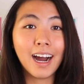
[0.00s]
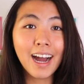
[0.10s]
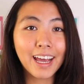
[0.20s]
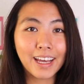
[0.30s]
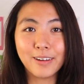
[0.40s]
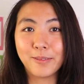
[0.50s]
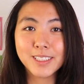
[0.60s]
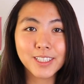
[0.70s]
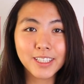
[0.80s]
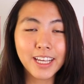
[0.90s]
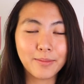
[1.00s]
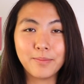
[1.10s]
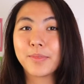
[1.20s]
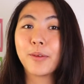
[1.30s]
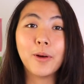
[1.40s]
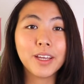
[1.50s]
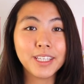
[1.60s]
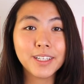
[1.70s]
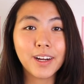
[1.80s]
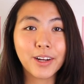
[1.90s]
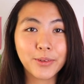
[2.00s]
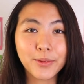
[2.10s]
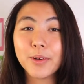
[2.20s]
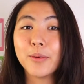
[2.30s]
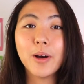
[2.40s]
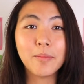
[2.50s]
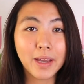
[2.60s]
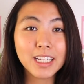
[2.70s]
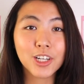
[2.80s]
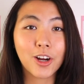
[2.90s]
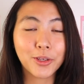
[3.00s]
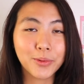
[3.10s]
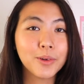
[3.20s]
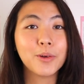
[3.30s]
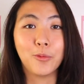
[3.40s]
Hi, what's your name? What year are you? What major are you?